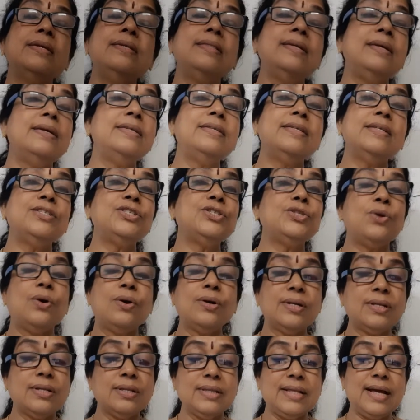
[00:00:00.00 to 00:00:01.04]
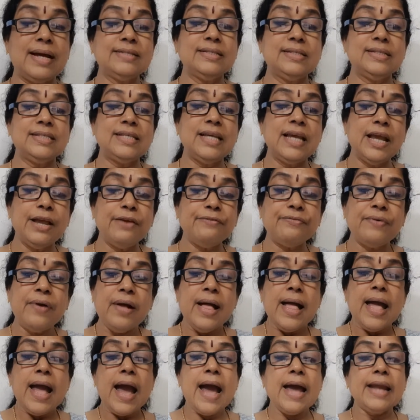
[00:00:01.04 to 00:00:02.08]
it is not that safe.
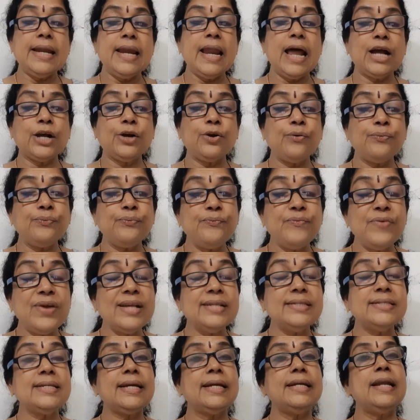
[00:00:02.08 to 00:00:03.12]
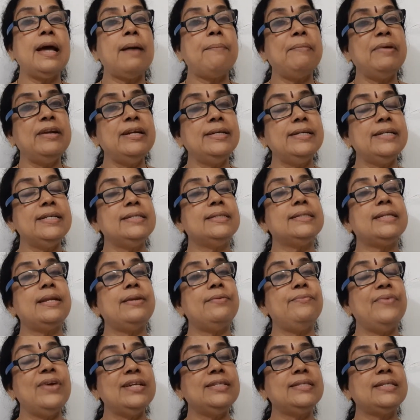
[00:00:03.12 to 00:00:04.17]
And lack of wayside amenities,
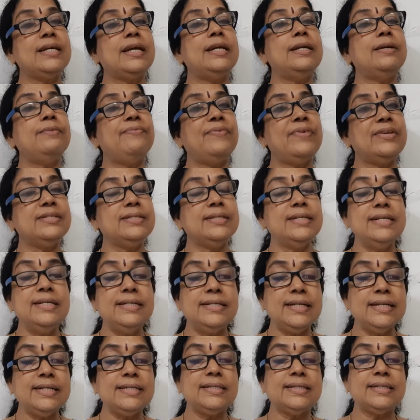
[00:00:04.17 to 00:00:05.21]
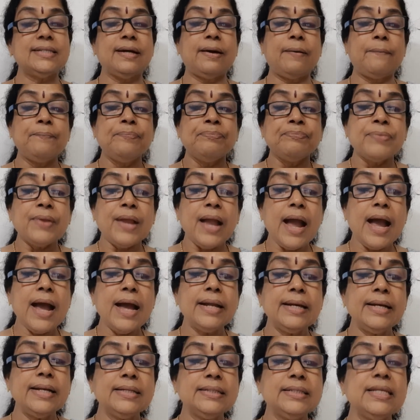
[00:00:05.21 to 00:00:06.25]
wayside facilities
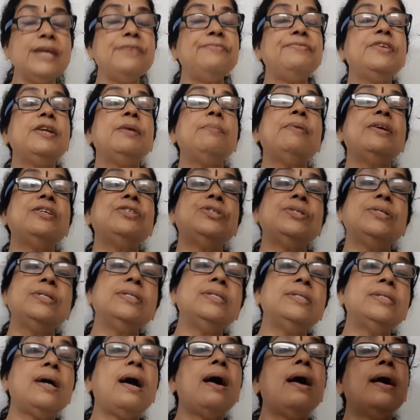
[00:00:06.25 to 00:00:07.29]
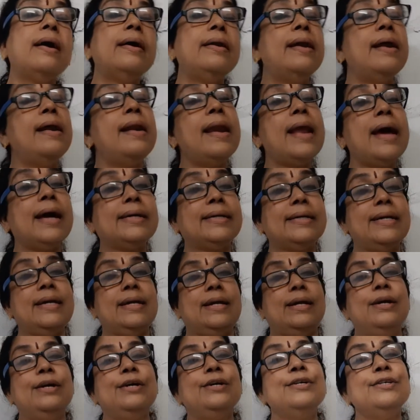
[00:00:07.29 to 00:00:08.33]
and safety measures are
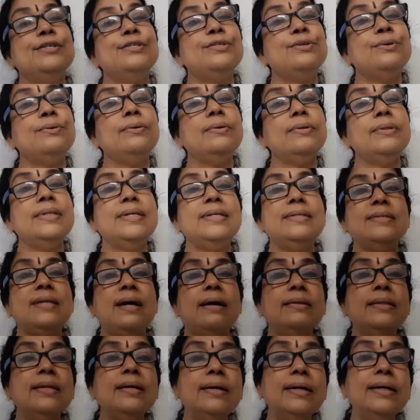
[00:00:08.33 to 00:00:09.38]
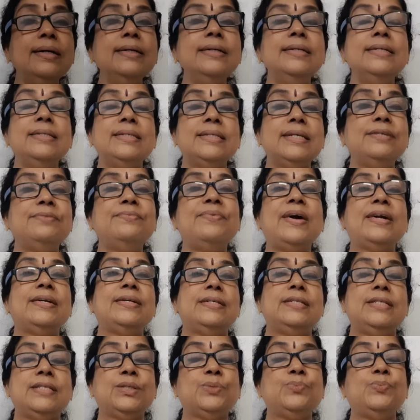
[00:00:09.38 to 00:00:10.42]
lacking. So these are the
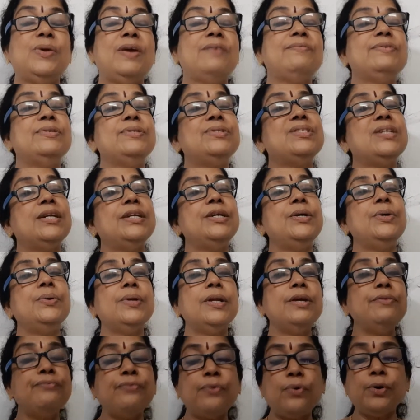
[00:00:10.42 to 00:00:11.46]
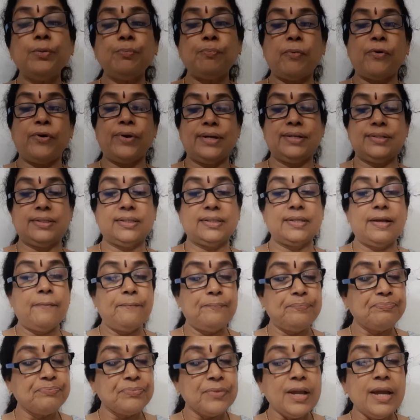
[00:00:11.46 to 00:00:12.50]
disadvantages. We have to study only 4 points.
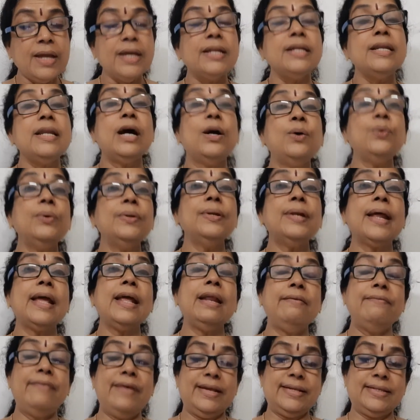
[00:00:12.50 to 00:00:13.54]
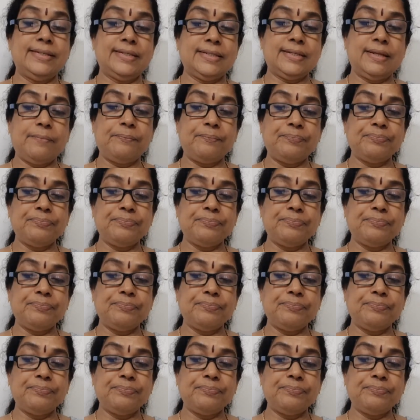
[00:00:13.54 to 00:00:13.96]
Now railways.